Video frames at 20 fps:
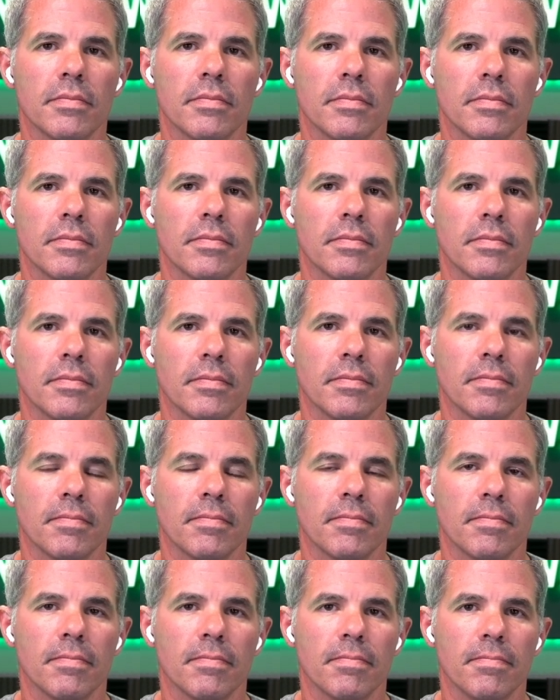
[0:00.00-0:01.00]

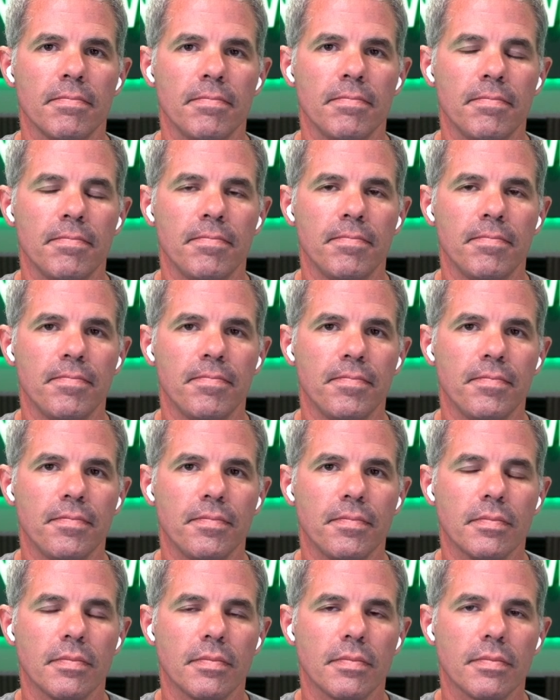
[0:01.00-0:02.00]

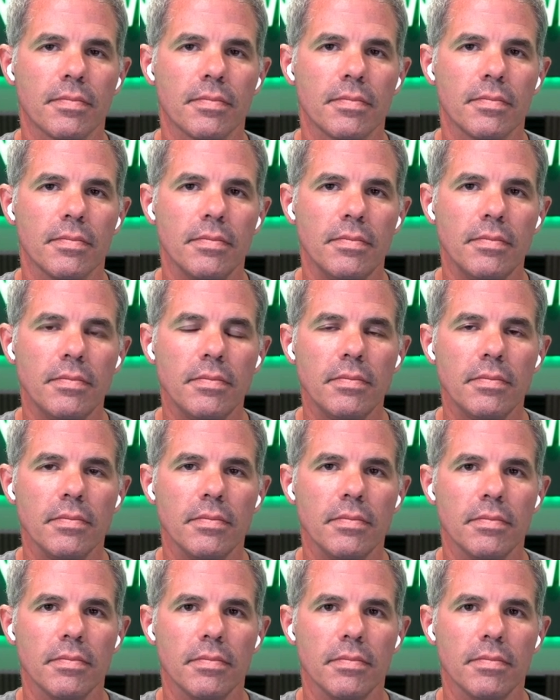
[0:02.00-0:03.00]

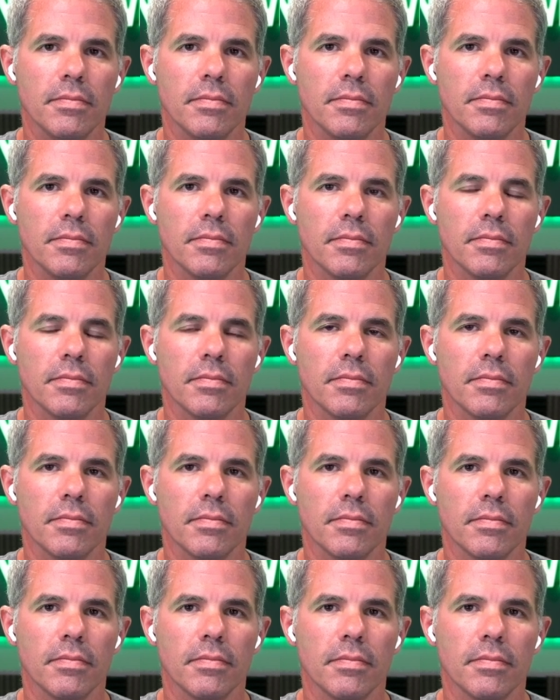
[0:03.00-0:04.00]

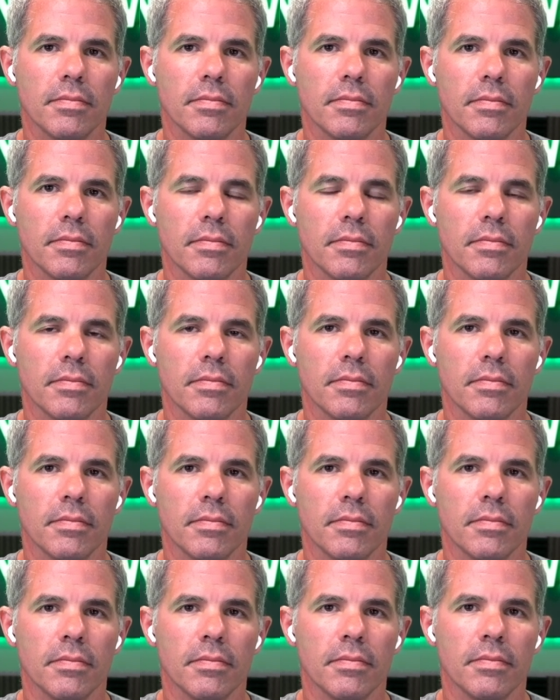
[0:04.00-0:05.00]

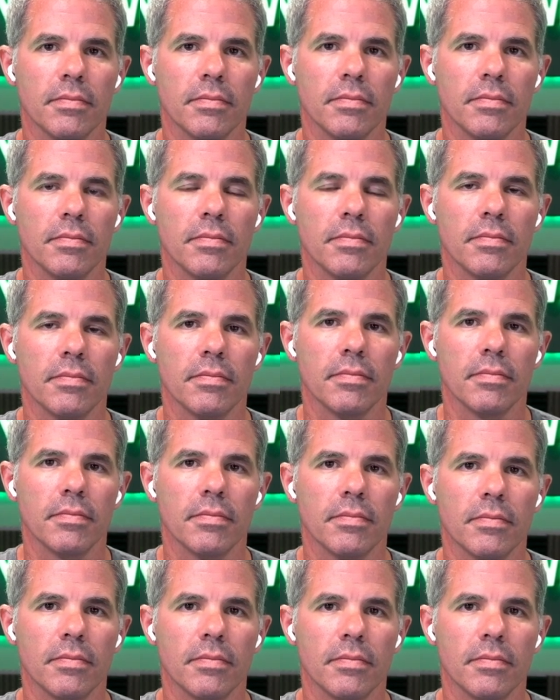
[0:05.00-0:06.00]

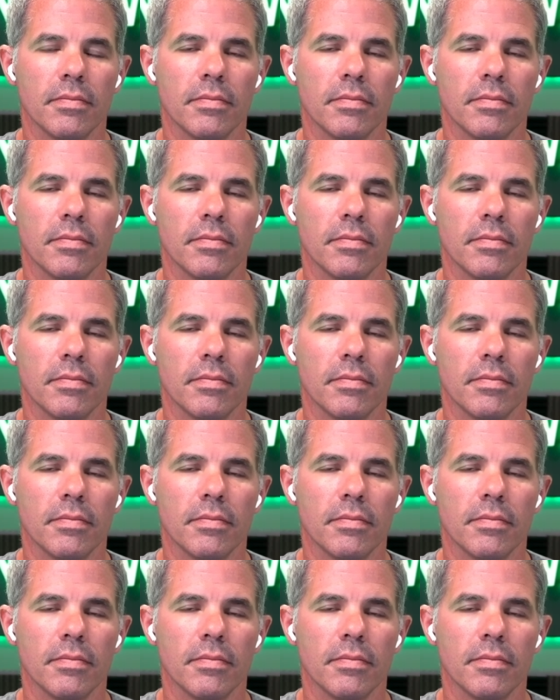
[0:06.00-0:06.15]
This person isn't speaking.